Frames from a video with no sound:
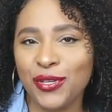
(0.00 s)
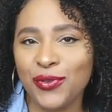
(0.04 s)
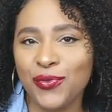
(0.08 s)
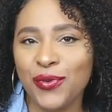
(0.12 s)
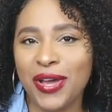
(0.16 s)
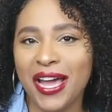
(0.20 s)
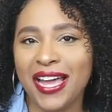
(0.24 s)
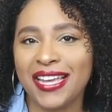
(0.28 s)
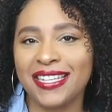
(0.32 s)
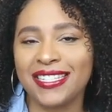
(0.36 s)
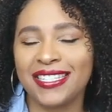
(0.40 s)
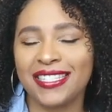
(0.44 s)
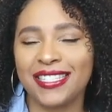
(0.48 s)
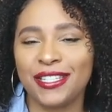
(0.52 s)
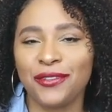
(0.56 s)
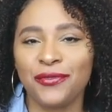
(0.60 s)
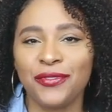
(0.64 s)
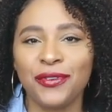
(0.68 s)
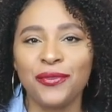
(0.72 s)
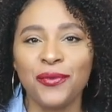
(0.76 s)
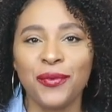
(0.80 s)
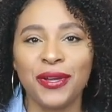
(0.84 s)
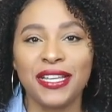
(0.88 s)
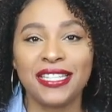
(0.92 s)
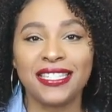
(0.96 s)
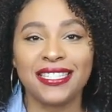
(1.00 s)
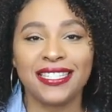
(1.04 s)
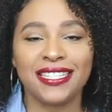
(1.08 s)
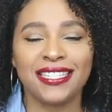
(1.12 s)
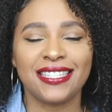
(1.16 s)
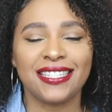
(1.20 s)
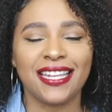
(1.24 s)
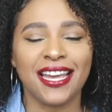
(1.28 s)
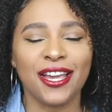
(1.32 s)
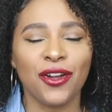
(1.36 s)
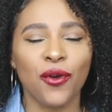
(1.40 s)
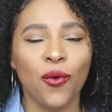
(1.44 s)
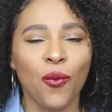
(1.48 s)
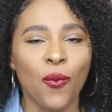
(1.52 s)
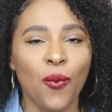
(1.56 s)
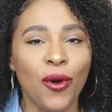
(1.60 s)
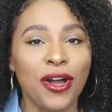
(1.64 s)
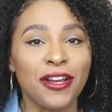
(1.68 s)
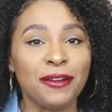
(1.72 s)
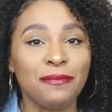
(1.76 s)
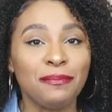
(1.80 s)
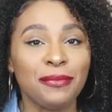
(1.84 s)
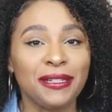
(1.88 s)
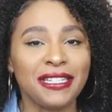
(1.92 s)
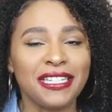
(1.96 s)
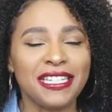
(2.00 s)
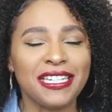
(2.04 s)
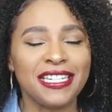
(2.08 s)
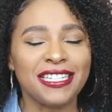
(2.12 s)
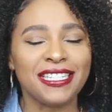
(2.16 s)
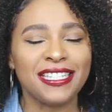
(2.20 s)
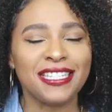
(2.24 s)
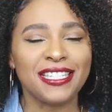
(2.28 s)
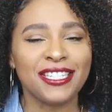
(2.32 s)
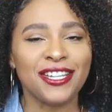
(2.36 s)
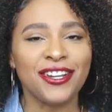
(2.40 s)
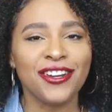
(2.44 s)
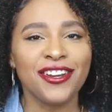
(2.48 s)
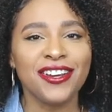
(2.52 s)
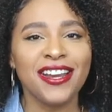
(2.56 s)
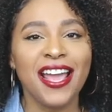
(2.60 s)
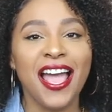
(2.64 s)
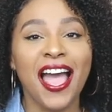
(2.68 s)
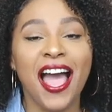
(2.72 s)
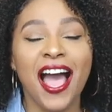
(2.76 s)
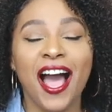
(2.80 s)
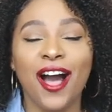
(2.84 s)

you guys different ways to style one pleated skirt.